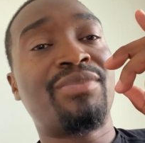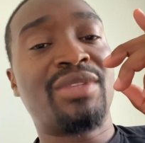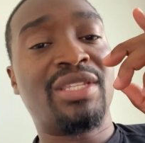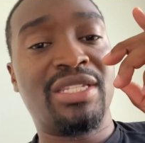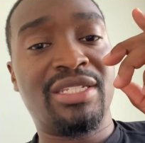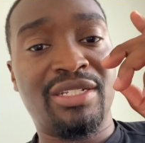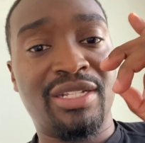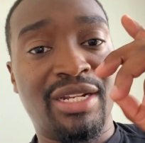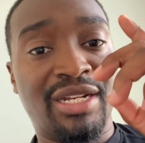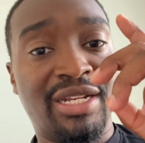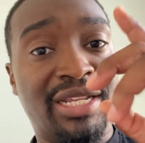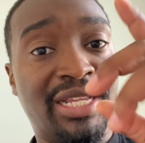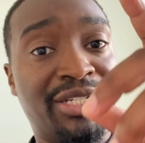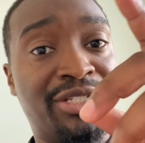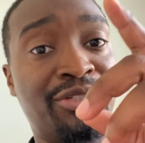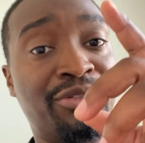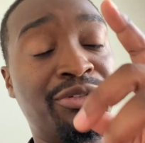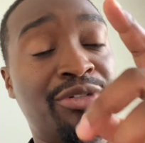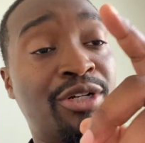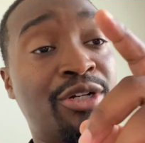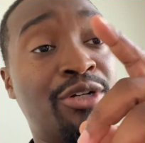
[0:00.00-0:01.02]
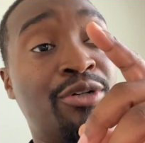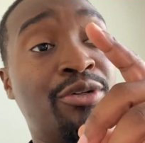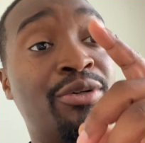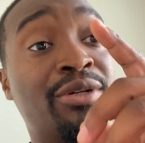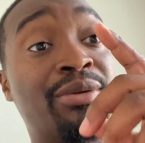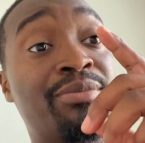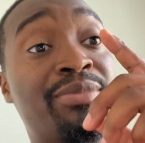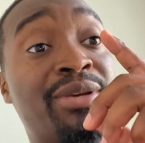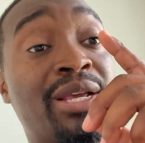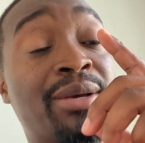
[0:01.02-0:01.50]
It's going to let you know
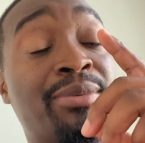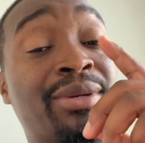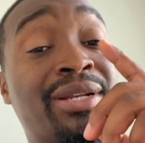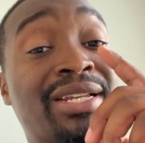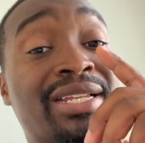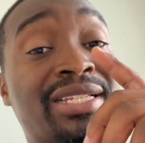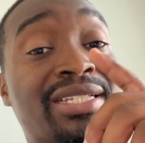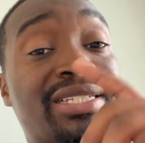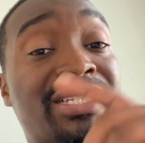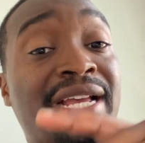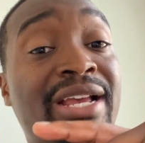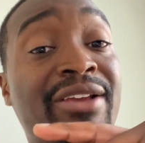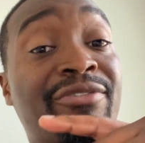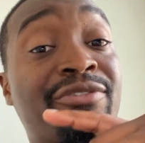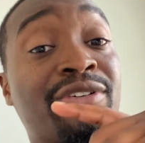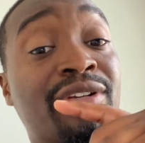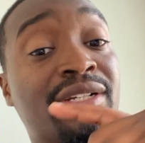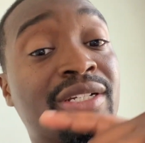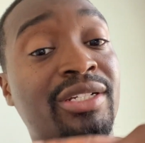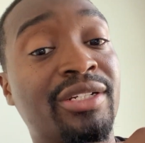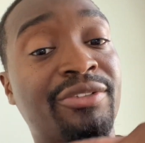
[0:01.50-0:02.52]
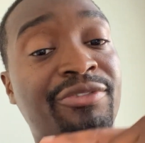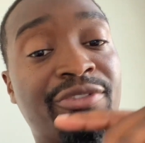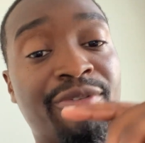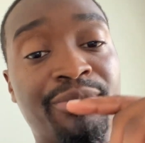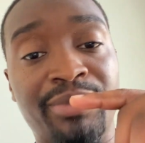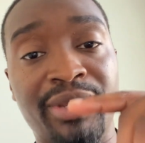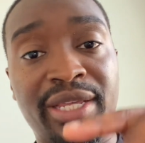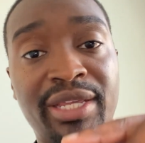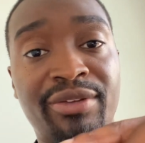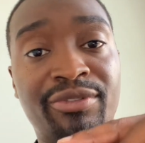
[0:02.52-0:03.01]
and be able to decipher good
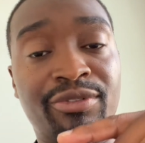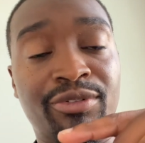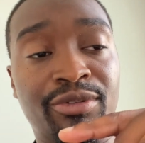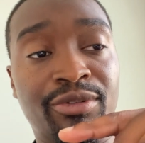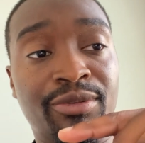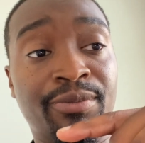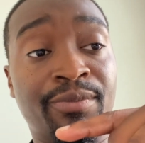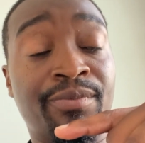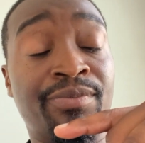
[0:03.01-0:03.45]
from evil.